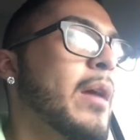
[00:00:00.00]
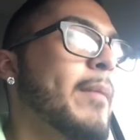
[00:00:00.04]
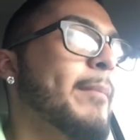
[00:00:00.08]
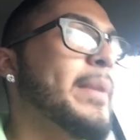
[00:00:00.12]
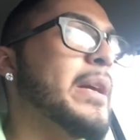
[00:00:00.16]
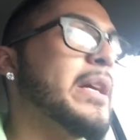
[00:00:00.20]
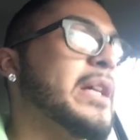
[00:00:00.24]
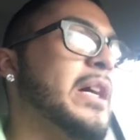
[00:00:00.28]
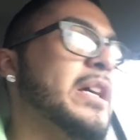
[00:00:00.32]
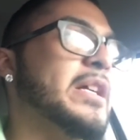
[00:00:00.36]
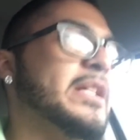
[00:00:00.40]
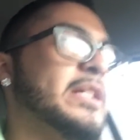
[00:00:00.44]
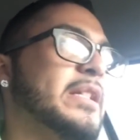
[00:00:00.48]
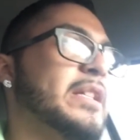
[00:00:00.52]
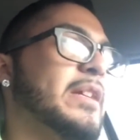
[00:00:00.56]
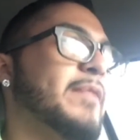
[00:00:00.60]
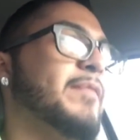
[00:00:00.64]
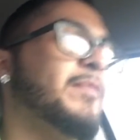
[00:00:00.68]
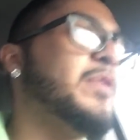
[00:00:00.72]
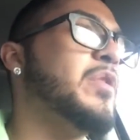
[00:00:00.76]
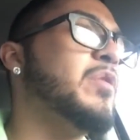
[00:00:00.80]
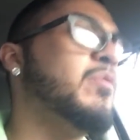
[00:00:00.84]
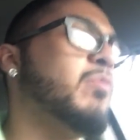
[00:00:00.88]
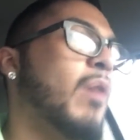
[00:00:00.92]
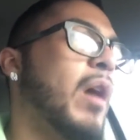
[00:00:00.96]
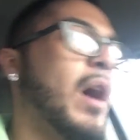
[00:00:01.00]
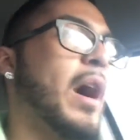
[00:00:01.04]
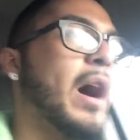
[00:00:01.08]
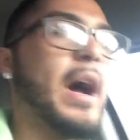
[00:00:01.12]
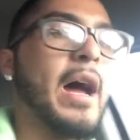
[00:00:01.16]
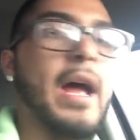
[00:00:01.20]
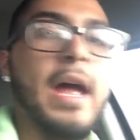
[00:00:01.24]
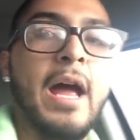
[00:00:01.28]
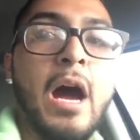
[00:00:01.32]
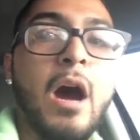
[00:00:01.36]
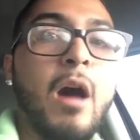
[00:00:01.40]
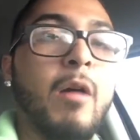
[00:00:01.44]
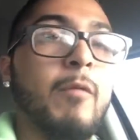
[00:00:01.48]
Because if you want
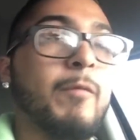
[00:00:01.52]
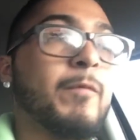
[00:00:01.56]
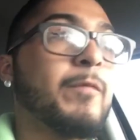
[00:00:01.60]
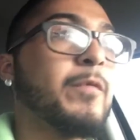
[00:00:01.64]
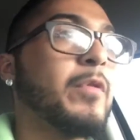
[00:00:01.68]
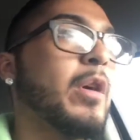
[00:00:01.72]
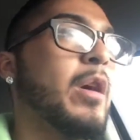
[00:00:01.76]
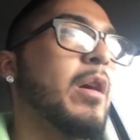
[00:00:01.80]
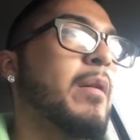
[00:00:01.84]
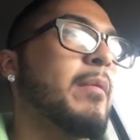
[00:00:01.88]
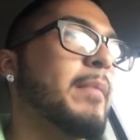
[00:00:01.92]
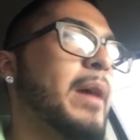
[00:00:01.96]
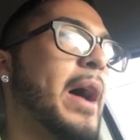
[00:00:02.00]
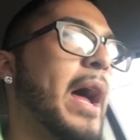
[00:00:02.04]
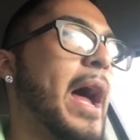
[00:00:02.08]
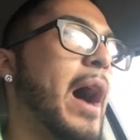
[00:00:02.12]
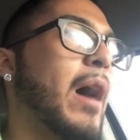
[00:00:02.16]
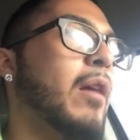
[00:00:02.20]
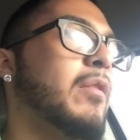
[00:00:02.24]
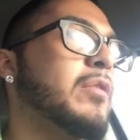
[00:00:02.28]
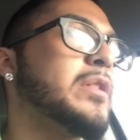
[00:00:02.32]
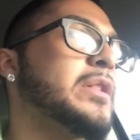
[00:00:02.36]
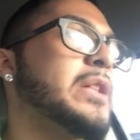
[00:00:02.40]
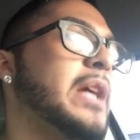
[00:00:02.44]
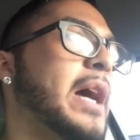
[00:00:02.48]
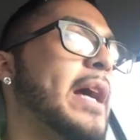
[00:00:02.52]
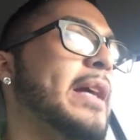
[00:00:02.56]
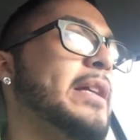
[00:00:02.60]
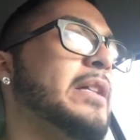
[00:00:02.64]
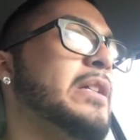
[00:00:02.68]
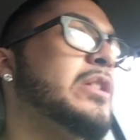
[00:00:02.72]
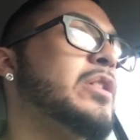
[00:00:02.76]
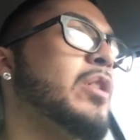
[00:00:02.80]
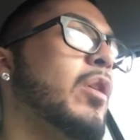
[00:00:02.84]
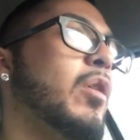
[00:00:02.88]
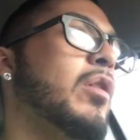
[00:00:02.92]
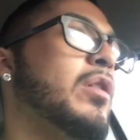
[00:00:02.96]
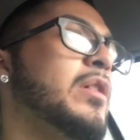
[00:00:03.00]
help from an outside
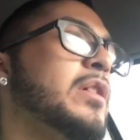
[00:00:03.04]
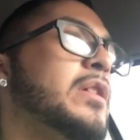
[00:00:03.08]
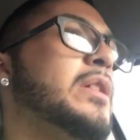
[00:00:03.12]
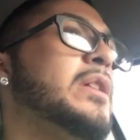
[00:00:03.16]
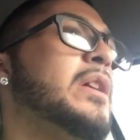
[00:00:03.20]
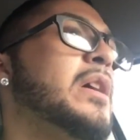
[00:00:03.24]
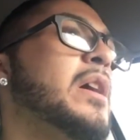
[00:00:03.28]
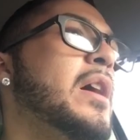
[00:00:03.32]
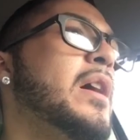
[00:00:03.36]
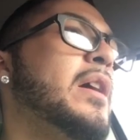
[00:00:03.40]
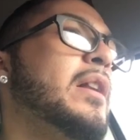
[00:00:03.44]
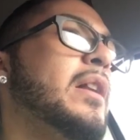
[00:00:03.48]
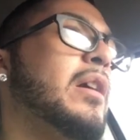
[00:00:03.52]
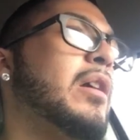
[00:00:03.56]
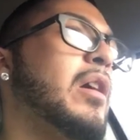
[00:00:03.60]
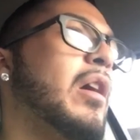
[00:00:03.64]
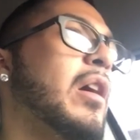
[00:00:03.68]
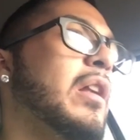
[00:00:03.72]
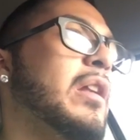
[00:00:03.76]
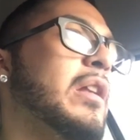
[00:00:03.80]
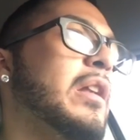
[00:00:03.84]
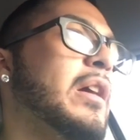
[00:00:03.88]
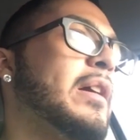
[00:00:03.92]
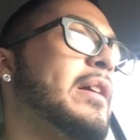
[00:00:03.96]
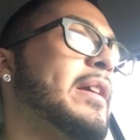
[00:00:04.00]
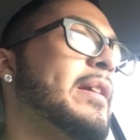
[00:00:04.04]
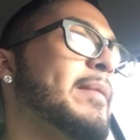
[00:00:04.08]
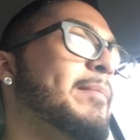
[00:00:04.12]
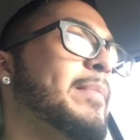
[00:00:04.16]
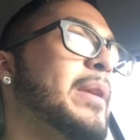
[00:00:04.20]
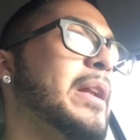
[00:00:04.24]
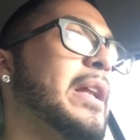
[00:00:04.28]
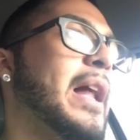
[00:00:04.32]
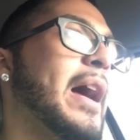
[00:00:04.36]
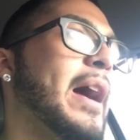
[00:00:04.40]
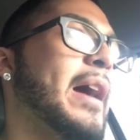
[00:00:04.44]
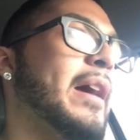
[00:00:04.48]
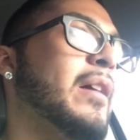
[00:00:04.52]
source, they're gonna look and be
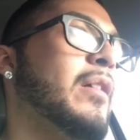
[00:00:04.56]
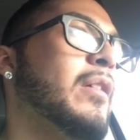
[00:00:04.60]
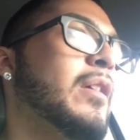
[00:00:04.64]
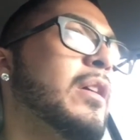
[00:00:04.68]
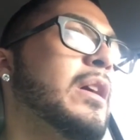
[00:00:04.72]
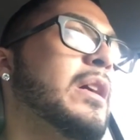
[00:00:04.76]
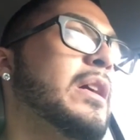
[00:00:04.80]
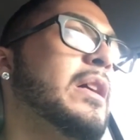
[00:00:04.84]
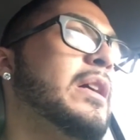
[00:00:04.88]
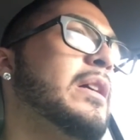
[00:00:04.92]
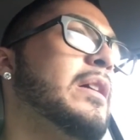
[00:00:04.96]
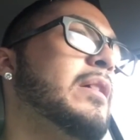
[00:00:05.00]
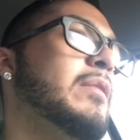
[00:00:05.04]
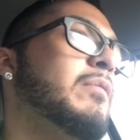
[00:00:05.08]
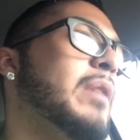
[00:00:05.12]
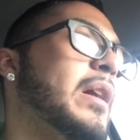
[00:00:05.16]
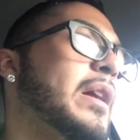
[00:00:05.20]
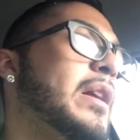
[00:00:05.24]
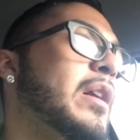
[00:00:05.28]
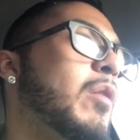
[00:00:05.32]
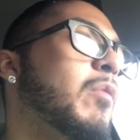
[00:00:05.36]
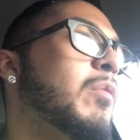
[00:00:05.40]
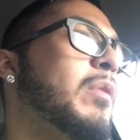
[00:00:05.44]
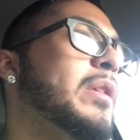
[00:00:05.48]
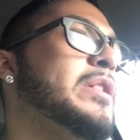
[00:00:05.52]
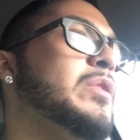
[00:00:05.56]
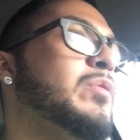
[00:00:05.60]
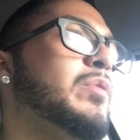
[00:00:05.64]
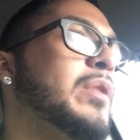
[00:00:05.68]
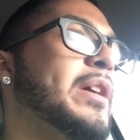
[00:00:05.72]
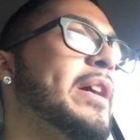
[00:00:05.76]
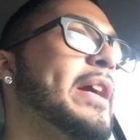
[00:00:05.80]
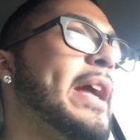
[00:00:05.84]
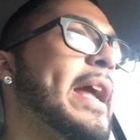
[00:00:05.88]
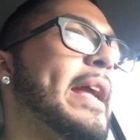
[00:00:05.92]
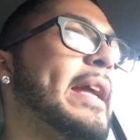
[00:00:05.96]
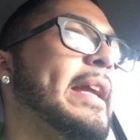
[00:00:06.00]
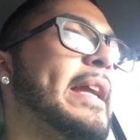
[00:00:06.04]
like, oh, well, no one's
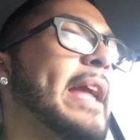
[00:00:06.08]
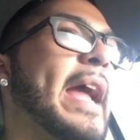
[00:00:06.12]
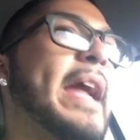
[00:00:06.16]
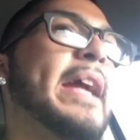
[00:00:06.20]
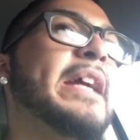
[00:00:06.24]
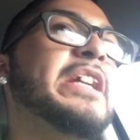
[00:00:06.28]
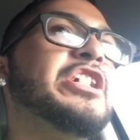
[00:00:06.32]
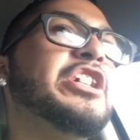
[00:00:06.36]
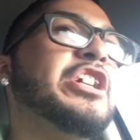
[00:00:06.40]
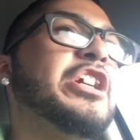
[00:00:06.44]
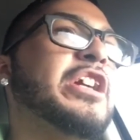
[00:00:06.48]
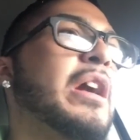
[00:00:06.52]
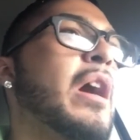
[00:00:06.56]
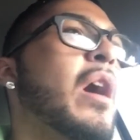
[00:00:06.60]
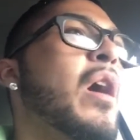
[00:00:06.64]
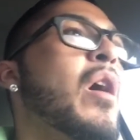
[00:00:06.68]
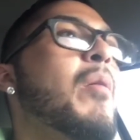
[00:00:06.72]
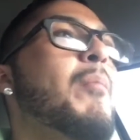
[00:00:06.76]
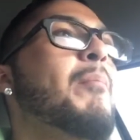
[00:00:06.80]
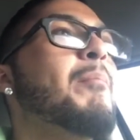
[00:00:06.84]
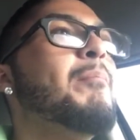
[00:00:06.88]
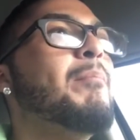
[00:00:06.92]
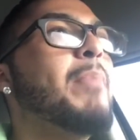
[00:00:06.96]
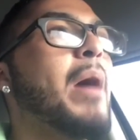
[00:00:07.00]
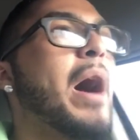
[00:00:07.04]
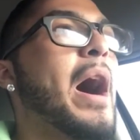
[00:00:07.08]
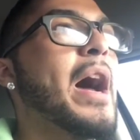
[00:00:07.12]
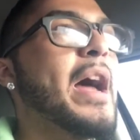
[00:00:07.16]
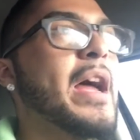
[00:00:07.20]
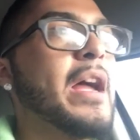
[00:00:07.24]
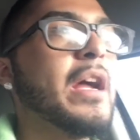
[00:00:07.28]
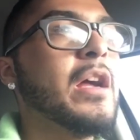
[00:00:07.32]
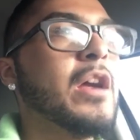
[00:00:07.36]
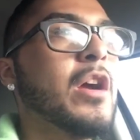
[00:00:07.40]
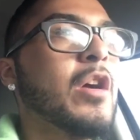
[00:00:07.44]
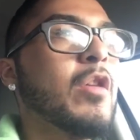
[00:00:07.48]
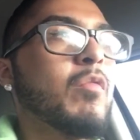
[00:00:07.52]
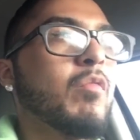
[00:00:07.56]
really engaging. But
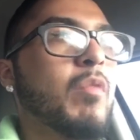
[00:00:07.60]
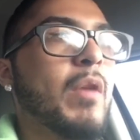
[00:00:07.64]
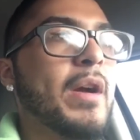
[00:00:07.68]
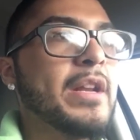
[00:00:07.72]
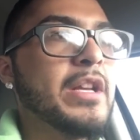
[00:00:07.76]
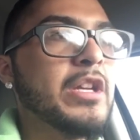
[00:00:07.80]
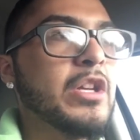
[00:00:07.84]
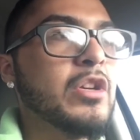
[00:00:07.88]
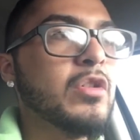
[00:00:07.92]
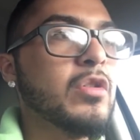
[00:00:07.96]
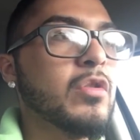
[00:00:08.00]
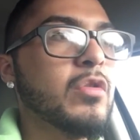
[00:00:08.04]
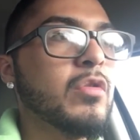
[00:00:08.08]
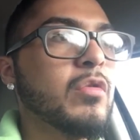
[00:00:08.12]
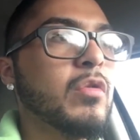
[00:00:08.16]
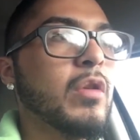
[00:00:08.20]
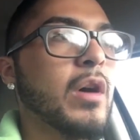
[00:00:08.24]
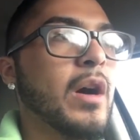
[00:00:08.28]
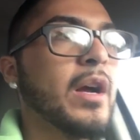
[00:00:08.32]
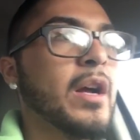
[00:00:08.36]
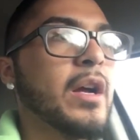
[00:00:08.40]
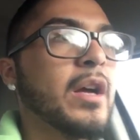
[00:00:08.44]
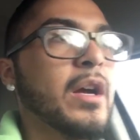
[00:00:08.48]
when you